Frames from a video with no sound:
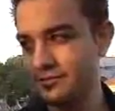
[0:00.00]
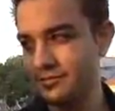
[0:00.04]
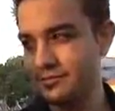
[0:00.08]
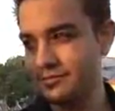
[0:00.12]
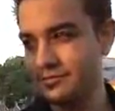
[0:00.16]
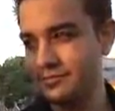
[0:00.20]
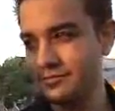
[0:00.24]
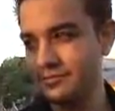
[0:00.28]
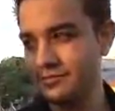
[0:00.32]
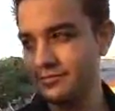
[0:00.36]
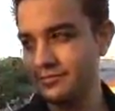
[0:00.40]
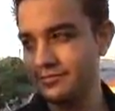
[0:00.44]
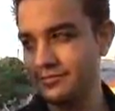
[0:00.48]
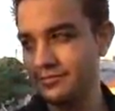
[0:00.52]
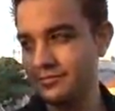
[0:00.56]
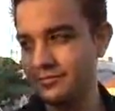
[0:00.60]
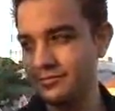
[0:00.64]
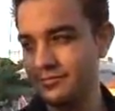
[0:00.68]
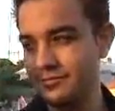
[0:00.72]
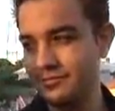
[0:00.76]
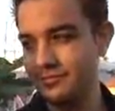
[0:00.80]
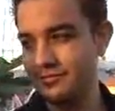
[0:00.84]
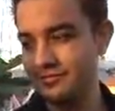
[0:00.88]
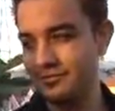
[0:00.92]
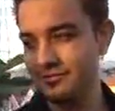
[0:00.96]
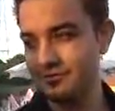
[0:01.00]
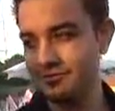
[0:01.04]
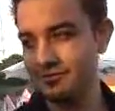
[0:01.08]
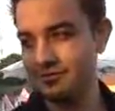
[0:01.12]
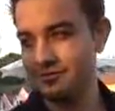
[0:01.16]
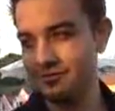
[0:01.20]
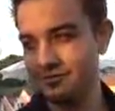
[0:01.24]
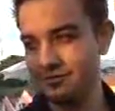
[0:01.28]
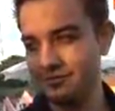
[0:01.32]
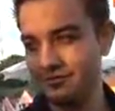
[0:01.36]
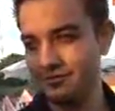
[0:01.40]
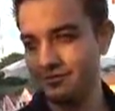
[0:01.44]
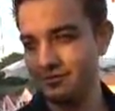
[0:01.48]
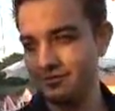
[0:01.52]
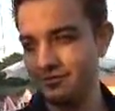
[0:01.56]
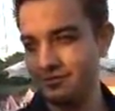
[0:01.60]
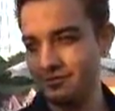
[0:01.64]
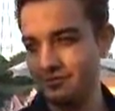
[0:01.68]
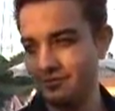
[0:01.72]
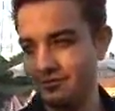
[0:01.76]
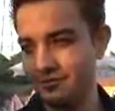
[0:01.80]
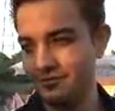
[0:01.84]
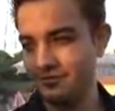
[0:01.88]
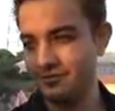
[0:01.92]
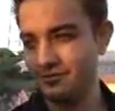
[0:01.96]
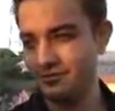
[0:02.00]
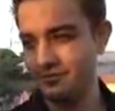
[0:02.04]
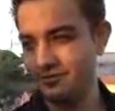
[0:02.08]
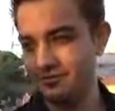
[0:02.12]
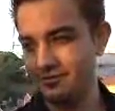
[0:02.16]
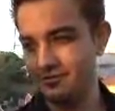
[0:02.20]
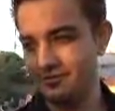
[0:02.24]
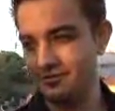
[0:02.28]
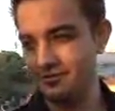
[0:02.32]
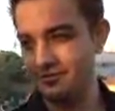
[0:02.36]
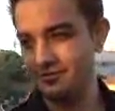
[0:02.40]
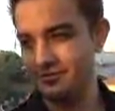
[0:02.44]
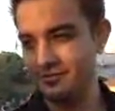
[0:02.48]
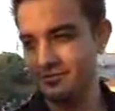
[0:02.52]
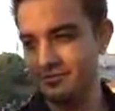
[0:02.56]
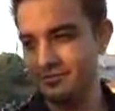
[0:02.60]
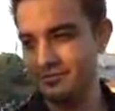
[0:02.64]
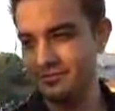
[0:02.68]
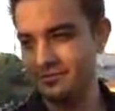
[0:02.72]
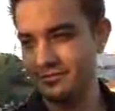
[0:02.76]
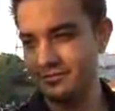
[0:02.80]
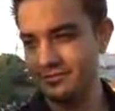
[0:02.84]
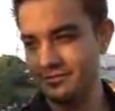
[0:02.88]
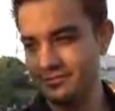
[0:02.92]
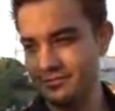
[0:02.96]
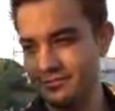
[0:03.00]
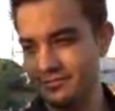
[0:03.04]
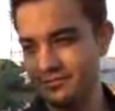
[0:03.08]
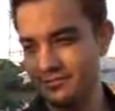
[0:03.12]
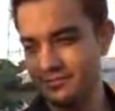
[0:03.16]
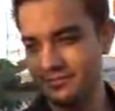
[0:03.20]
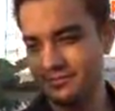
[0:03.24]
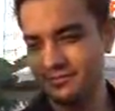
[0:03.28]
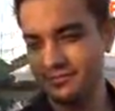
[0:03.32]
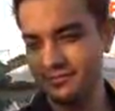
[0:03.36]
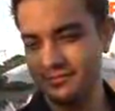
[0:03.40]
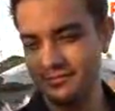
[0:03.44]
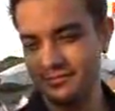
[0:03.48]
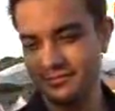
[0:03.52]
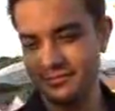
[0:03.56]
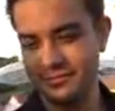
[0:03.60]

No words are spoken by the person on screen.